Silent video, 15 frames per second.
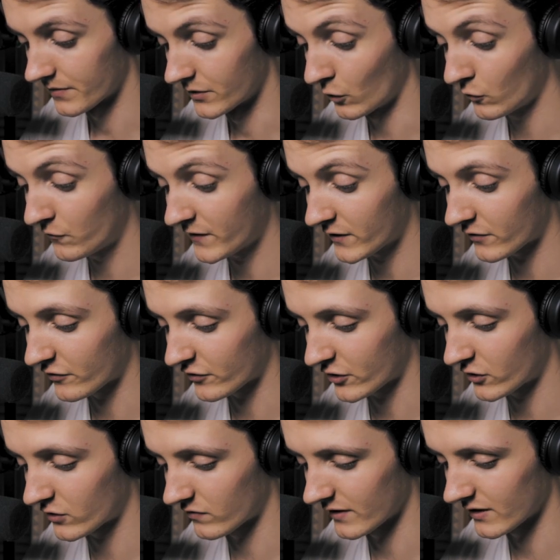No fear of
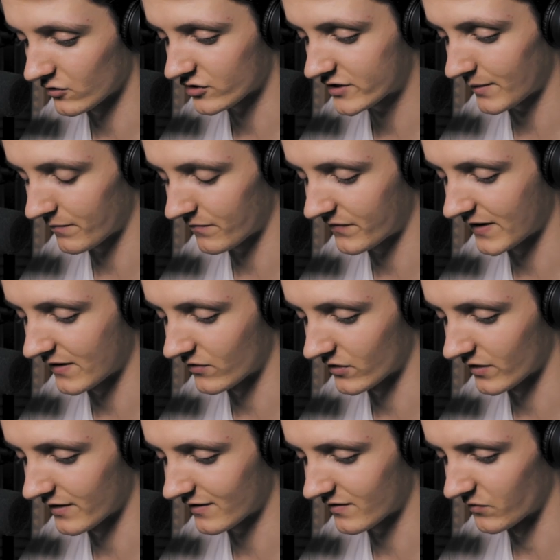scurvy or ship
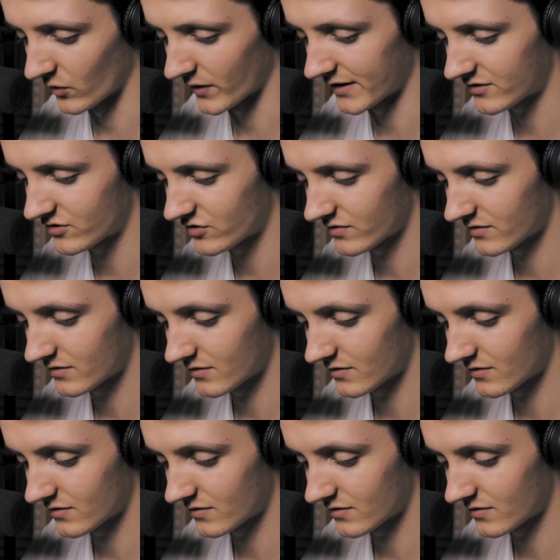fever in this voyage."